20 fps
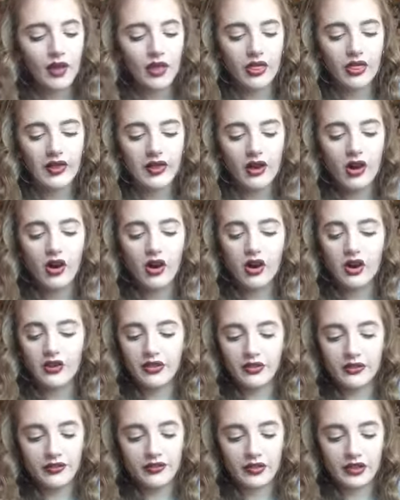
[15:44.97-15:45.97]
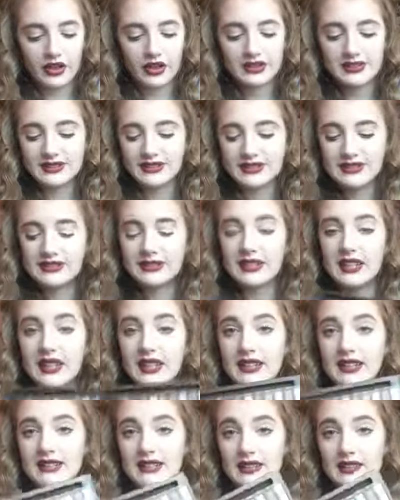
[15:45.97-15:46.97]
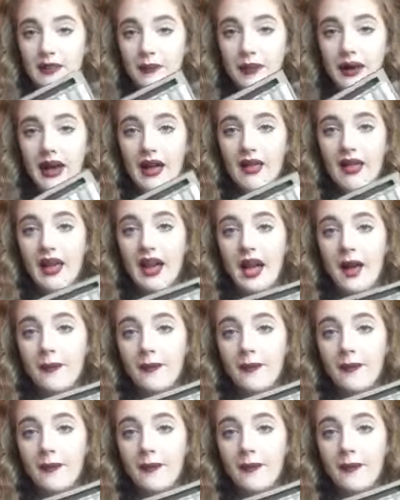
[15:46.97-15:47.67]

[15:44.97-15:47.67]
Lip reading: They are the first 6 in the palette.